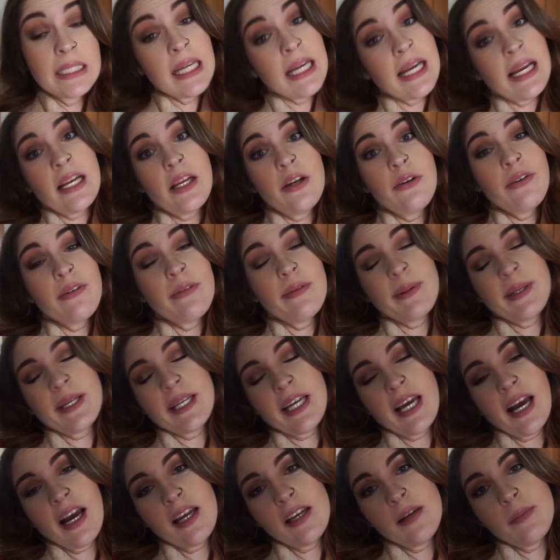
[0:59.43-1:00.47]
Hello
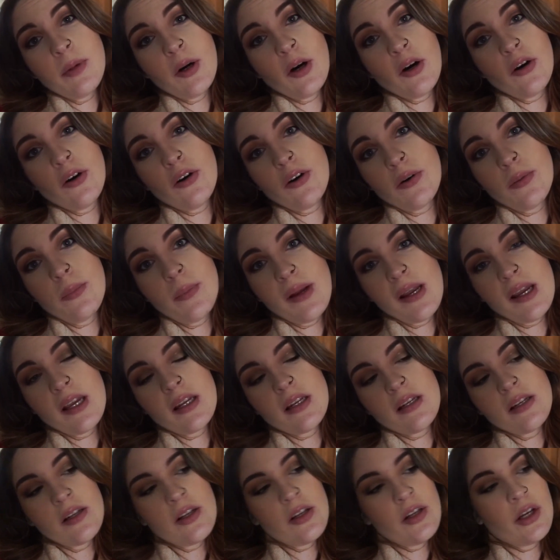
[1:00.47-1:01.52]
everybody, I'm home
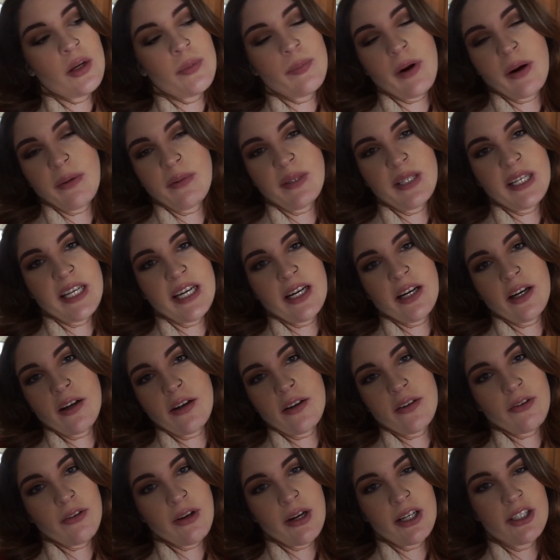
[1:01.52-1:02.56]
and you can probably hear
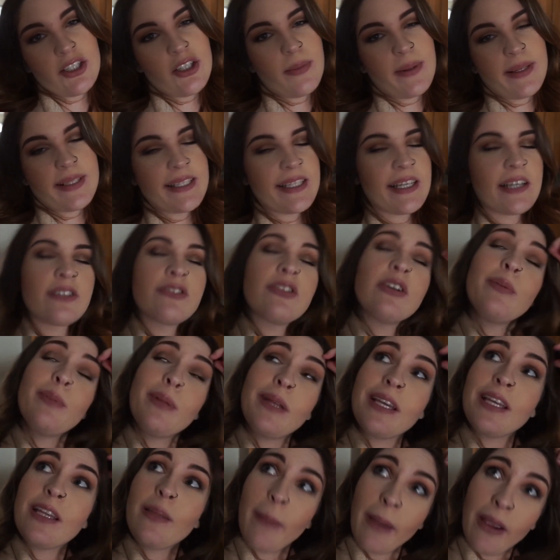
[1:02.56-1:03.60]
the Greatest Showman soundtrack
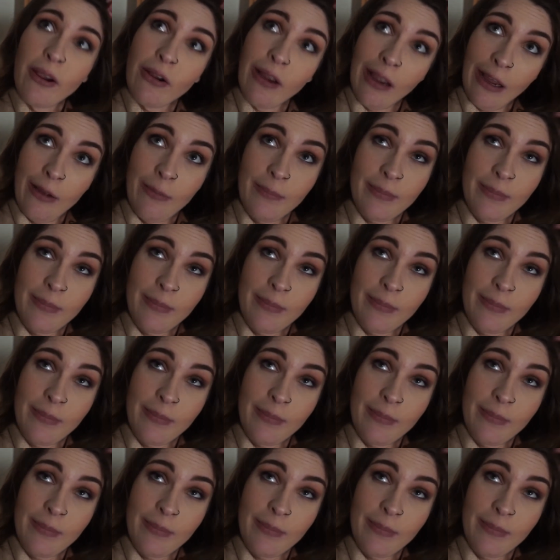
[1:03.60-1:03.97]
playing in the background